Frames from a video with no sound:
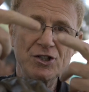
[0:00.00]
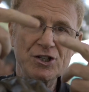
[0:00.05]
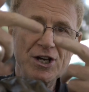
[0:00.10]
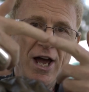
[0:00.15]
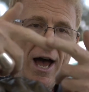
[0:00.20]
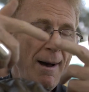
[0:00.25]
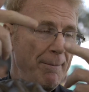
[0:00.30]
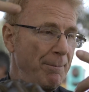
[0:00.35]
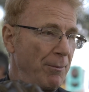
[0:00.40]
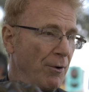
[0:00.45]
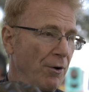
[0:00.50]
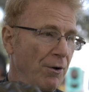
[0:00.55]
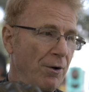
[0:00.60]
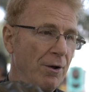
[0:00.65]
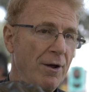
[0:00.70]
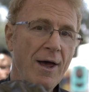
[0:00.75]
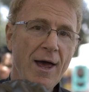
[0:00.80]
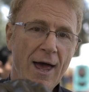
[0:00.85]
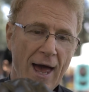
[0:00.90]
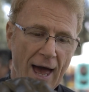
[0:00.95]
Chapel,
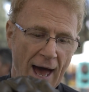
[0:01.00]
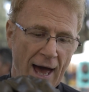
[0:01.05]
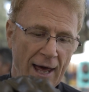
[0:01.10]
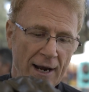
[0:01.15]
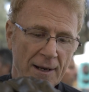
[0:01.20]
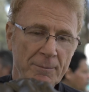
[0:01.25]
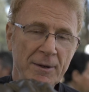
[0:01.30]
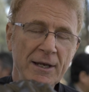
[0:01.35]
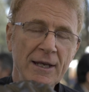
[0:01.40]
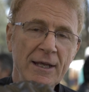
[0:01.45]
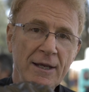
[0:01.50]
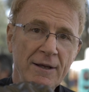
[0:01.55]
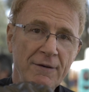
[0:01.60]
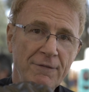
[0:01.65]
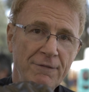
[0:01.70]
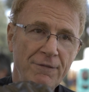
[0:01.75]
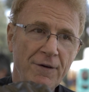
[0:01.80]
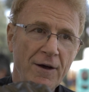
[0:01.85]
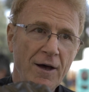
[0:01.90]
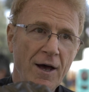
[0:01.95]
Adam and
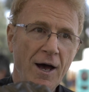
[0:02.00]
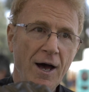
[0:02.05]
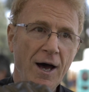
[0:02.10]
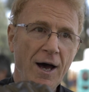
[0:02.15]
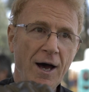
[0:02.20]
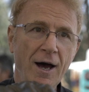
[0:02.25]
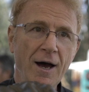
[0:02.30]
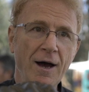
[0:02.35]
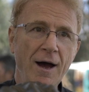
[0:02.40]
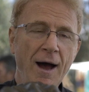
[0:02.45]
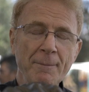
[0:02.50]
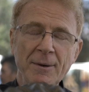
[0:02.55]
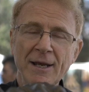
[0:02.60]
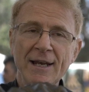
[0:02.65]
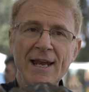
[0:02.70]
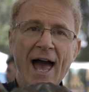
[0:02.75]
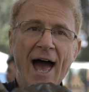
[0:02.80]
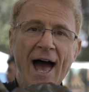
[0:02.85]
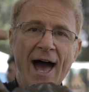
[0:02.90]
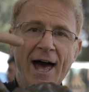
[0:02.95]
Eve.
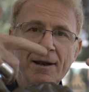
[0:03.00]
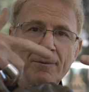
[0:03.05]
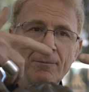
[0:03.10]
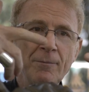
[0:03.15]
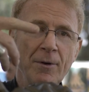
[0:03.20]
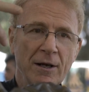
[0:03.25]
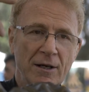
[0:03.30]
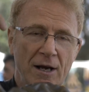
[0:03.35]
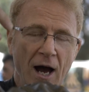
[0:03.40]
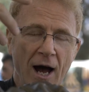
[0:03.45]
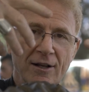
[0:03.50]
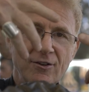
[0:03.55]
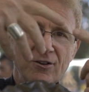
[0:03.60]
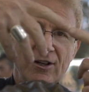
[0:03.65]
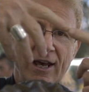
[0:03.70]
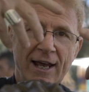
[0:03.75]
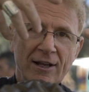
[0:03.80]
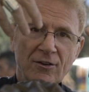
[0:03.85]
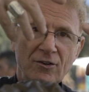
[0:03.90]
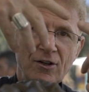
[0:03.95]
Adam, God's
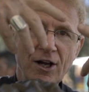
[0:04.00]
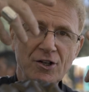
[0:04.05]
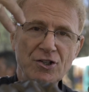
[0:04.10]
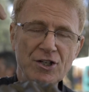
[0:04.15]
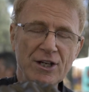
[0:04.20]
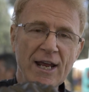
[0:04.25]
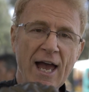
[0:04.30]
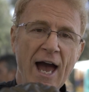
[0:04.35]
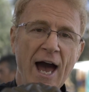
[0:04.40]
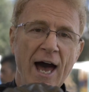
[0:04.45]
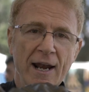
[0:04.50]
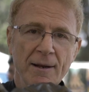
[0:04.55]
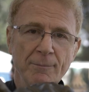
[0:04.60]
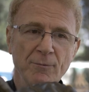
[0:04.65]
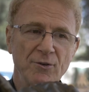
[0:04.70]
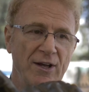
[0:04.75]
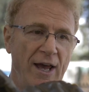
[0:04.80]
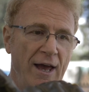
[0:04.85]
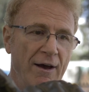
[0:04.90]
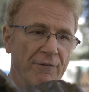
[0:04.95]
hand touching
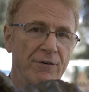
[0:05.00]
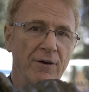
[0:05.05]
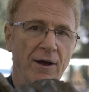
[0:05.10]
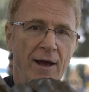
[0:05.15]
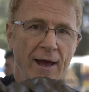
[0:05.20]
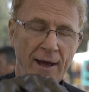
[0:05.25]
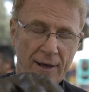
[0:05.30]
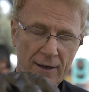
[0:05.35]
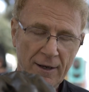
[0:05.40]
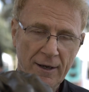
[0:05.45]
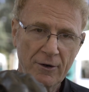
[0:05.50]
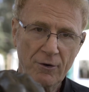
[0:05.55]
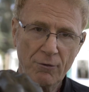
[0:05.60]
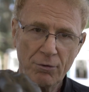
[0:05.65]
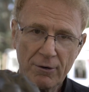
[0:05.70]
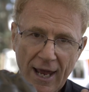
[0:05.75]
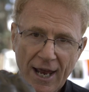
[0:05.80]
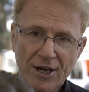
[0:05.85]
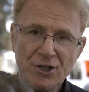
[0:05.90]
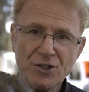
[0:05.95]
Adam's
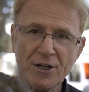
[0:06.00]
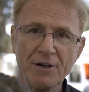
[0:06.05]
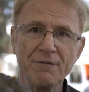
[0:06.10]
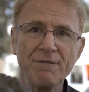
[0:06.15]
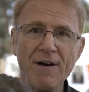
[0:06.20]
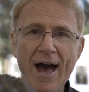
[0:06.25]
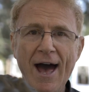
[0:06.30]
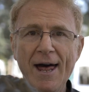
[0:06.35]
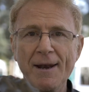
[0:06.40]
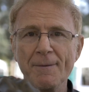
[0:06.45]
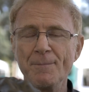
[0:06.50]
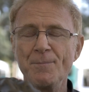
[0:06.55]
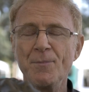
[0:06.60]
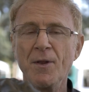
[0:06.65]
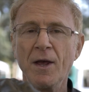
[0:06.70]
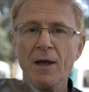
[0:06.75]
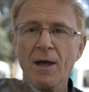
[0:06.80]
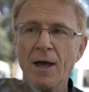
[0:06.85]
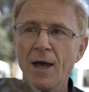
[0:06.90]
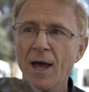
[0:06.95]
creation of Adam.
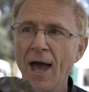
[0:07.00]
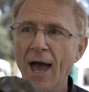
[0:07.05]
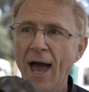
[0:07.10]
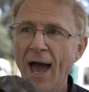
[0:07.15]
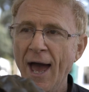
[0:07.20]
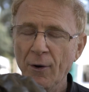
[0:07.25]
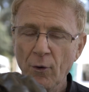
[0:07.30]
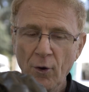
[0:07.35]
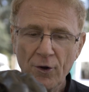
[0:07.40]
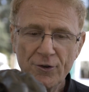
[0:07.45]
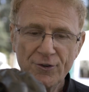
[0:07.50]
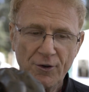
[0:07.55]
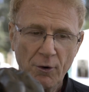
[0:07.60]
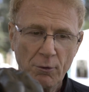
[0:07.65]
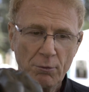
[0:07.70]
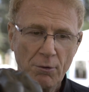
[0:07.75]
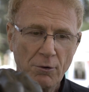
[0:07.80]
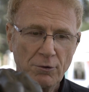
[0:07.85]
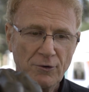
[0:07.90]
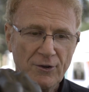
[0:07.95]
And also
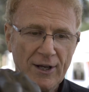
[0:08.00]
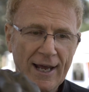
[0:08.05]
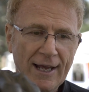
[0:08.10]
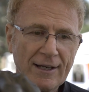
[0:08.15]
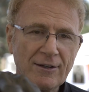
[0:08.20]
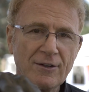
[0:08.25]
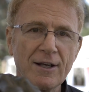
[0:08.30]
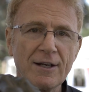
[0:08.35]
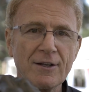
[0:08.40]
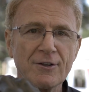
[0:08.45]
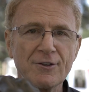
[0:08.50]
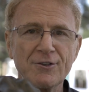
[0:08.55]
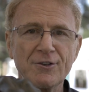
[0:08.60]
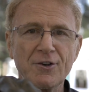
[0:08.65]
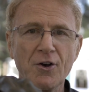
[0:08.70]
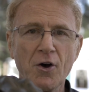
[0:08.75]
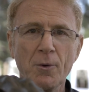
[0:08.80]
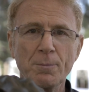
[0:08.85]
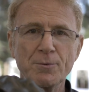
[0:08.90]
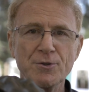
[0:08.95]
Rodin did a
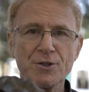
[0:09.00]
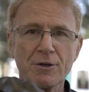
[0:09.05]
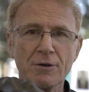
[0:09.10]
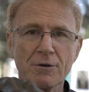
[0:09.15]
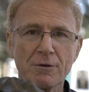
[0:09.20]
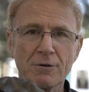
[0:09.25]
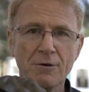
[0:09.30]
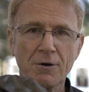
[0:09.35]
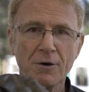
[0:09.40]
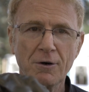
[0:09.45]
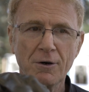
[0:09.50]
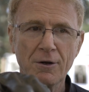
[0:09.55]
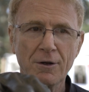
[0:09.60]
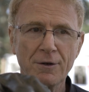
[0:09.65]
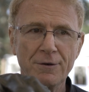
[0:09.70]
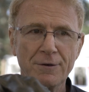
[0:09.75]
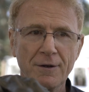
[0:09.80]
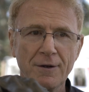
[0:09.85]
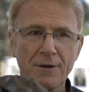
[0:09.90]
sculpture called